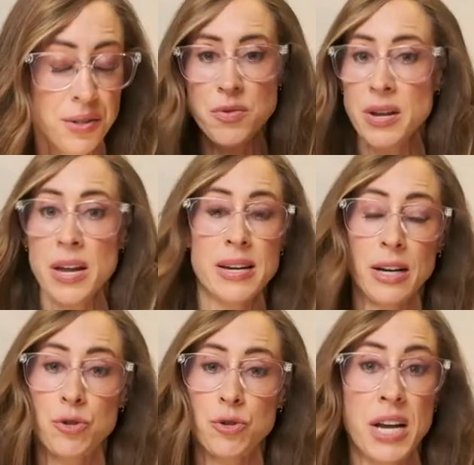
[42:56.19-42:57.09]
So you can get
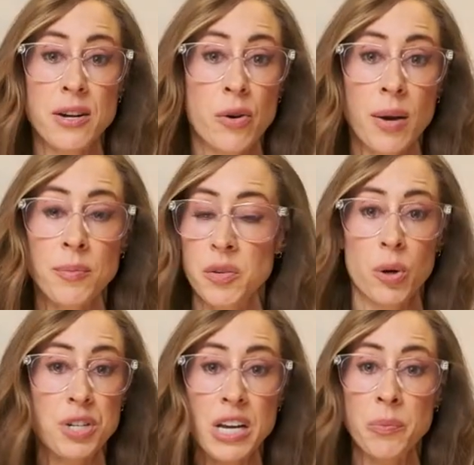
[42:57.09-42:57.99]
an extra 10 grams of
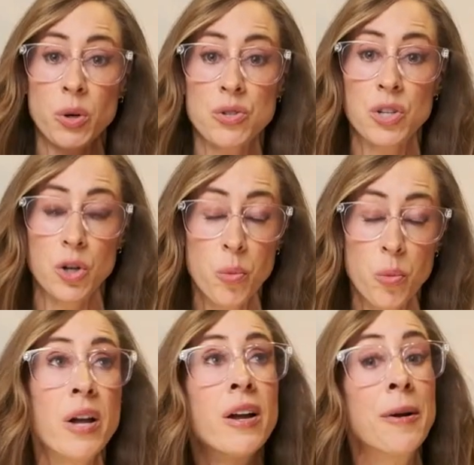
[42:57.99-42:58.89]
protein per scoop.